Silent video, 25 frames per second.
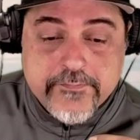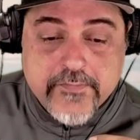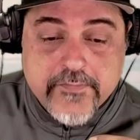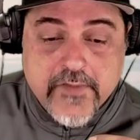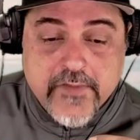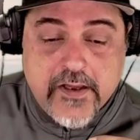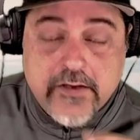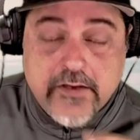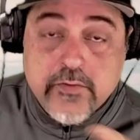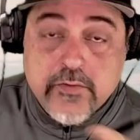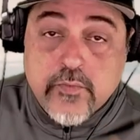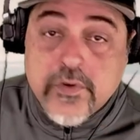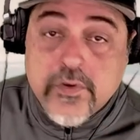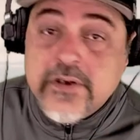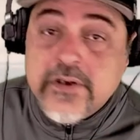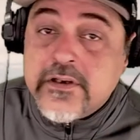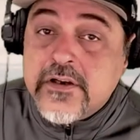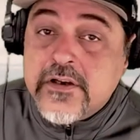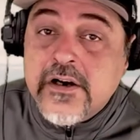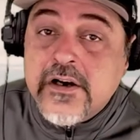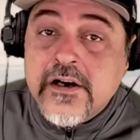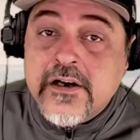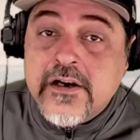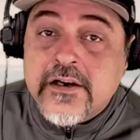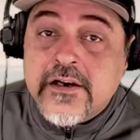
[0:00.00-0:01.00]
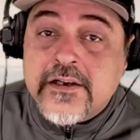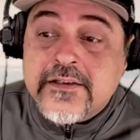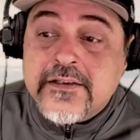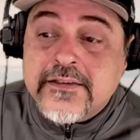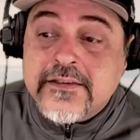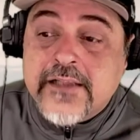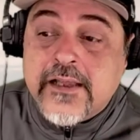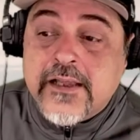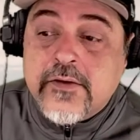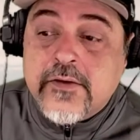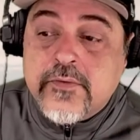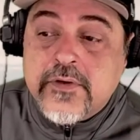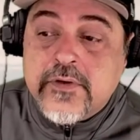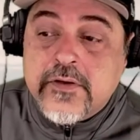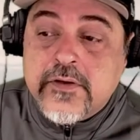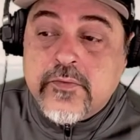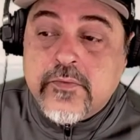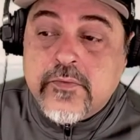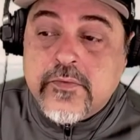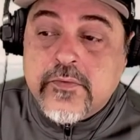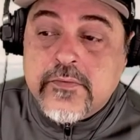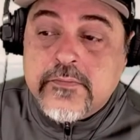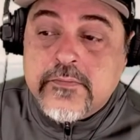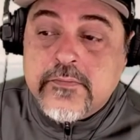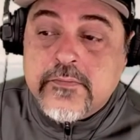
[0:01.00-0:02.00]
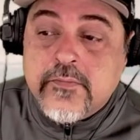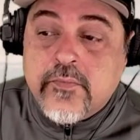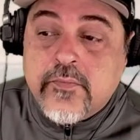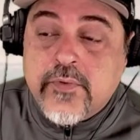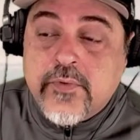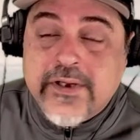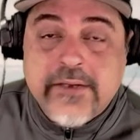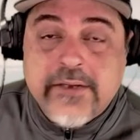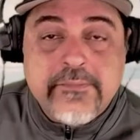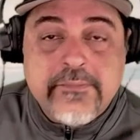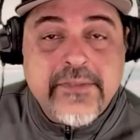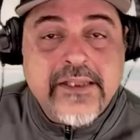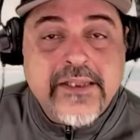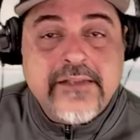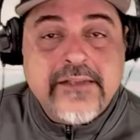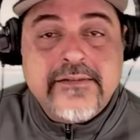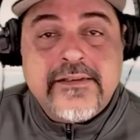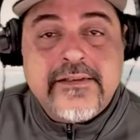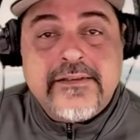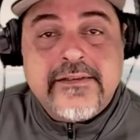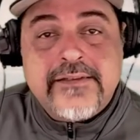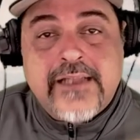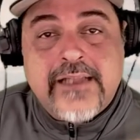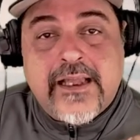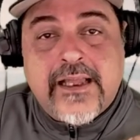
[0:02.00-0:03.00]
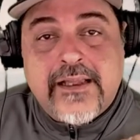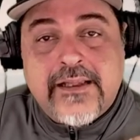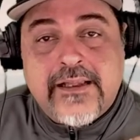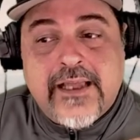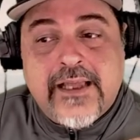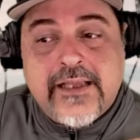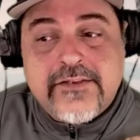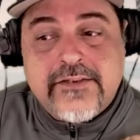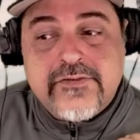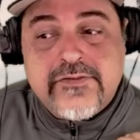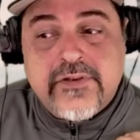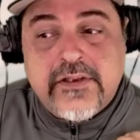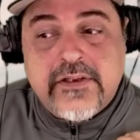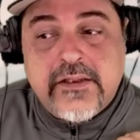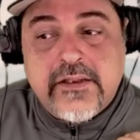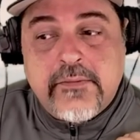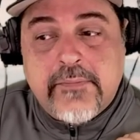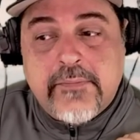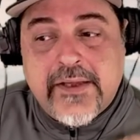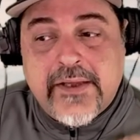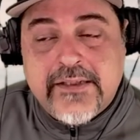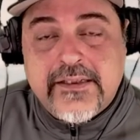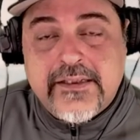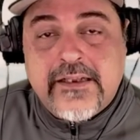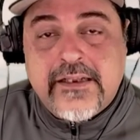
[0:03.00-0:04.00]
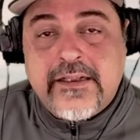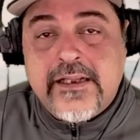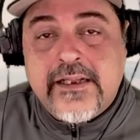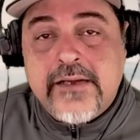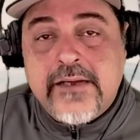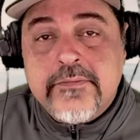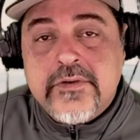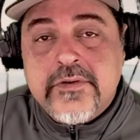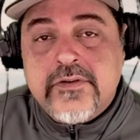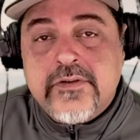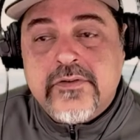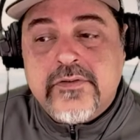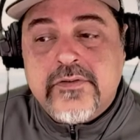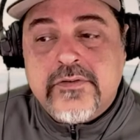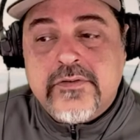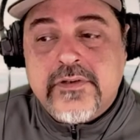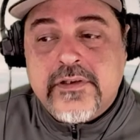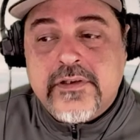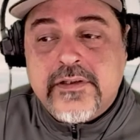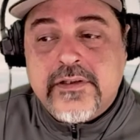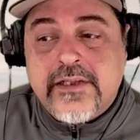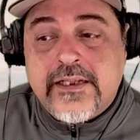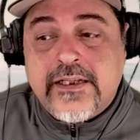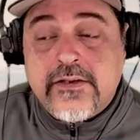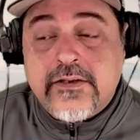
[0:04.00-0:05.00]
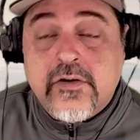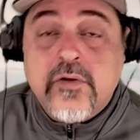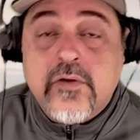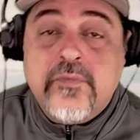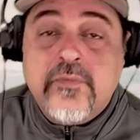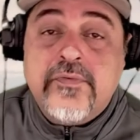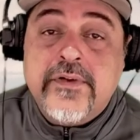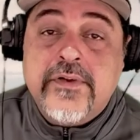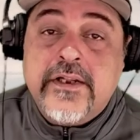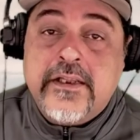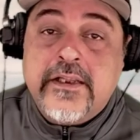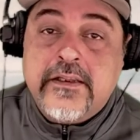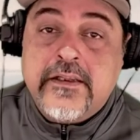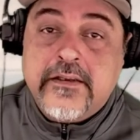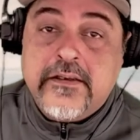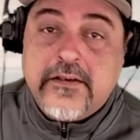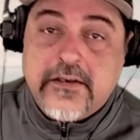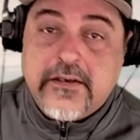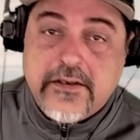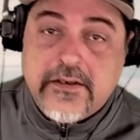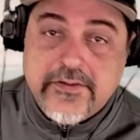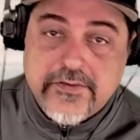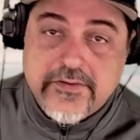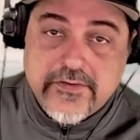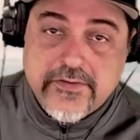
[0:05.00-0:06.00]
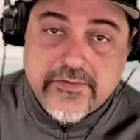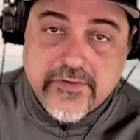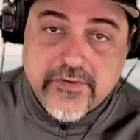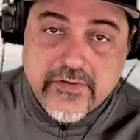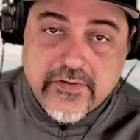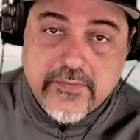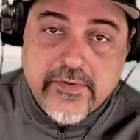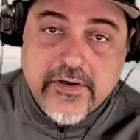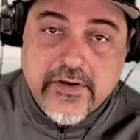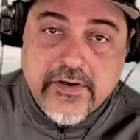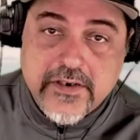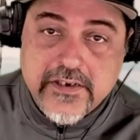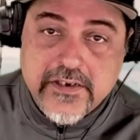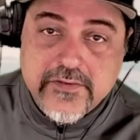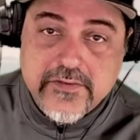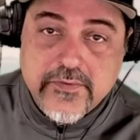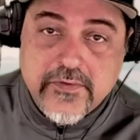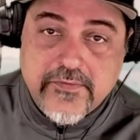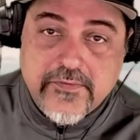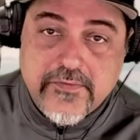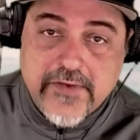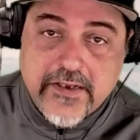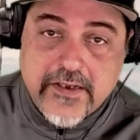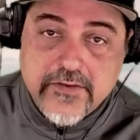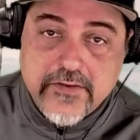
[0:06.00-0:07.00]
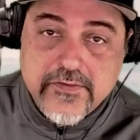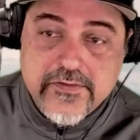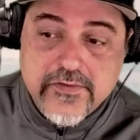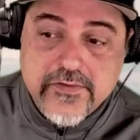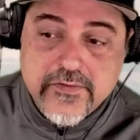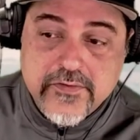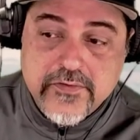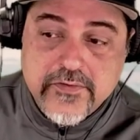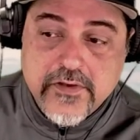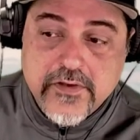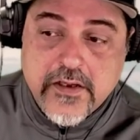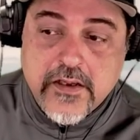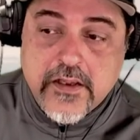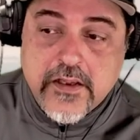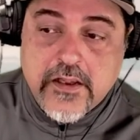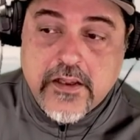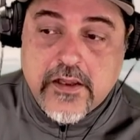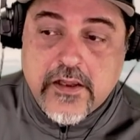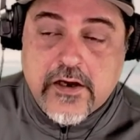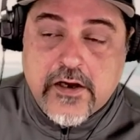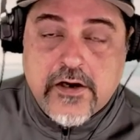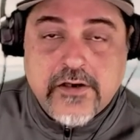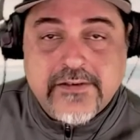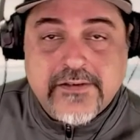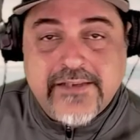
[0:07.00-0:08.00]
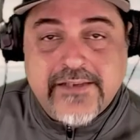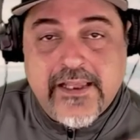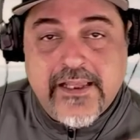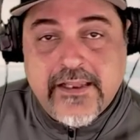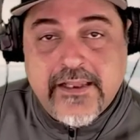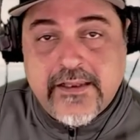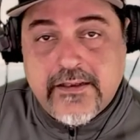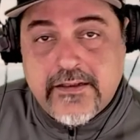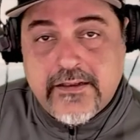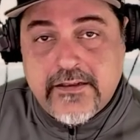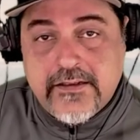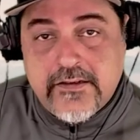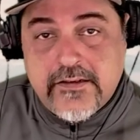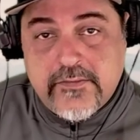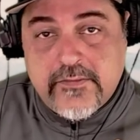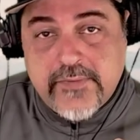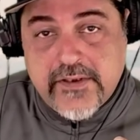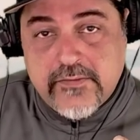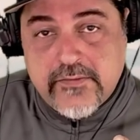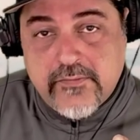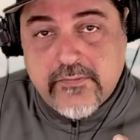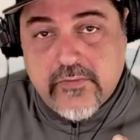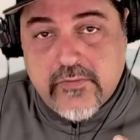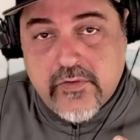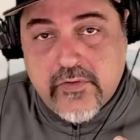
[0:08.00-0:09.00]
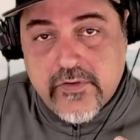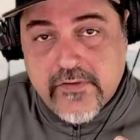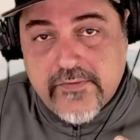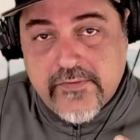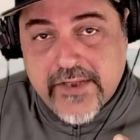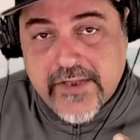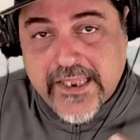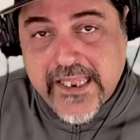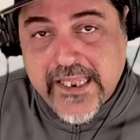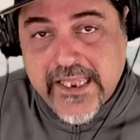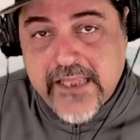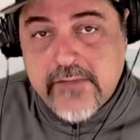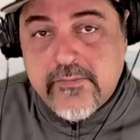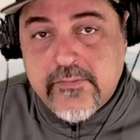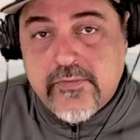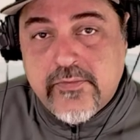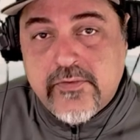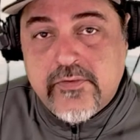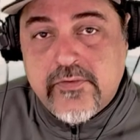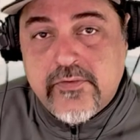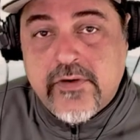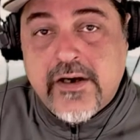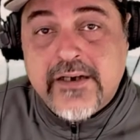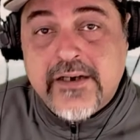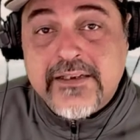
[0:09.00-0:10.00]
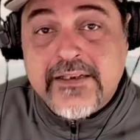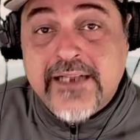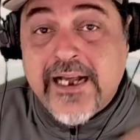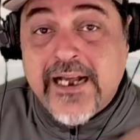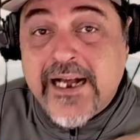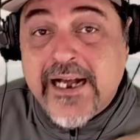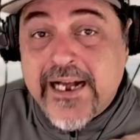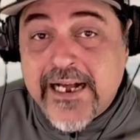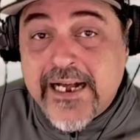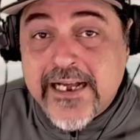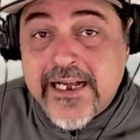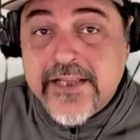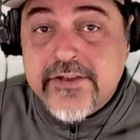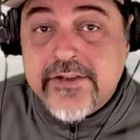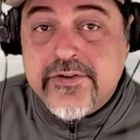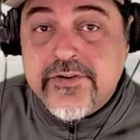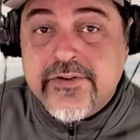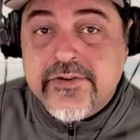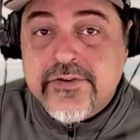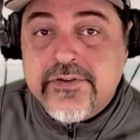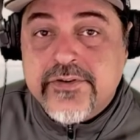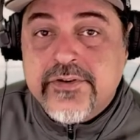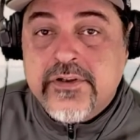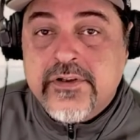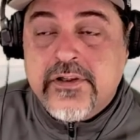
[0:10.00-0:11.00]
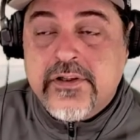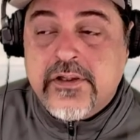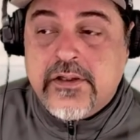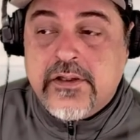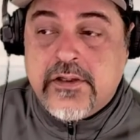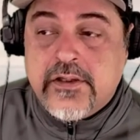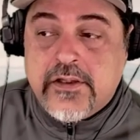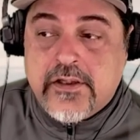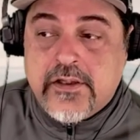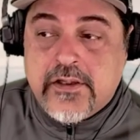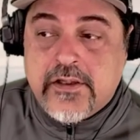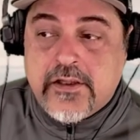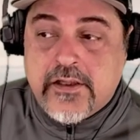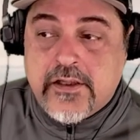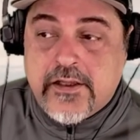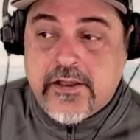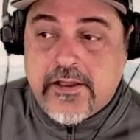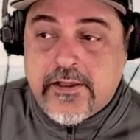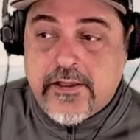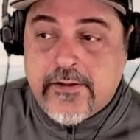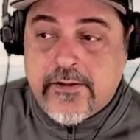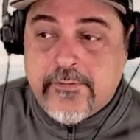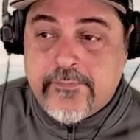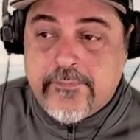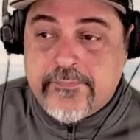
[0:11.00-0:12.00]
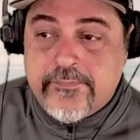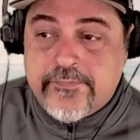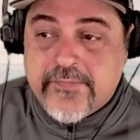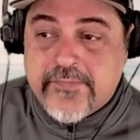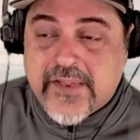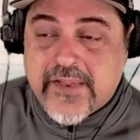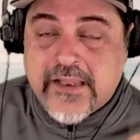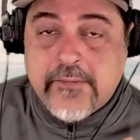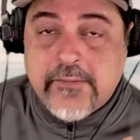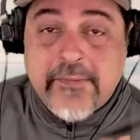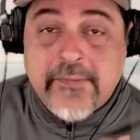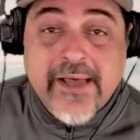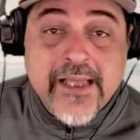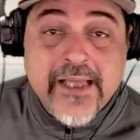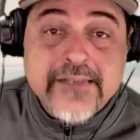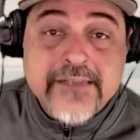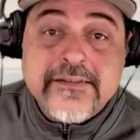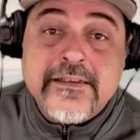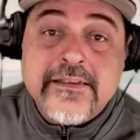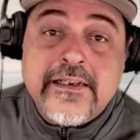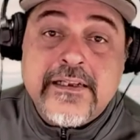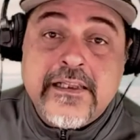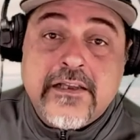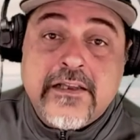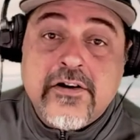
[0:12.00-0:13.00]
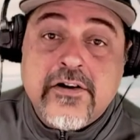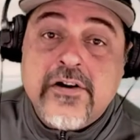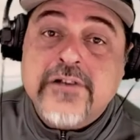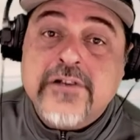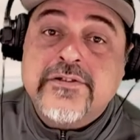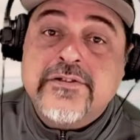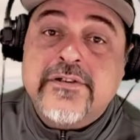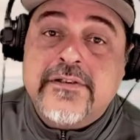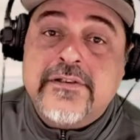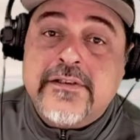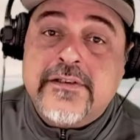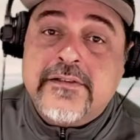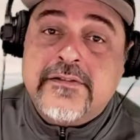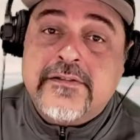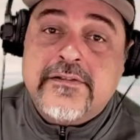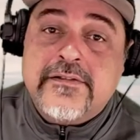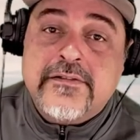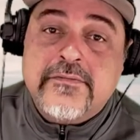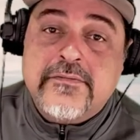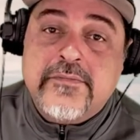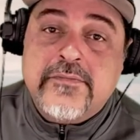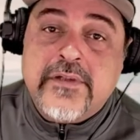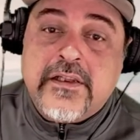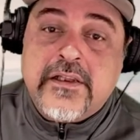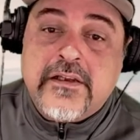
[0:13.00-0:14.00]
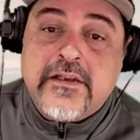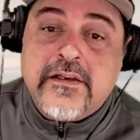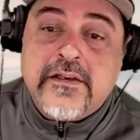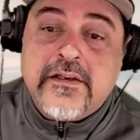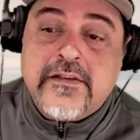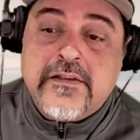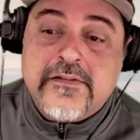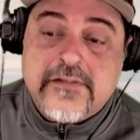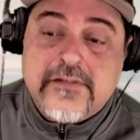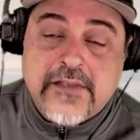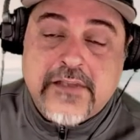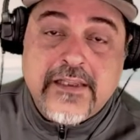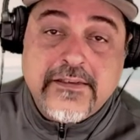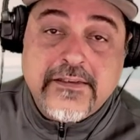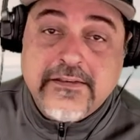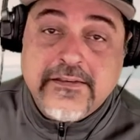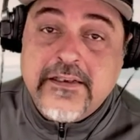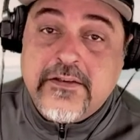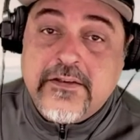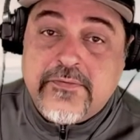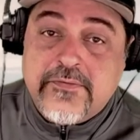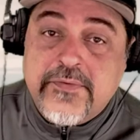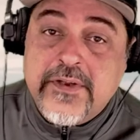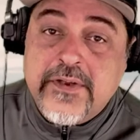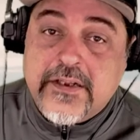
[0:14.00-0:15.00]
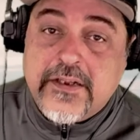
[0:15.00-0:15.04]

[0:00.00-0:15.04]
on one cart, that what it means is that actually Bandai Namco, and hopefully other third parties will follow suit, are taking a little bit more of a gamble on higher Um, capacity cartridges, because it's gonna fill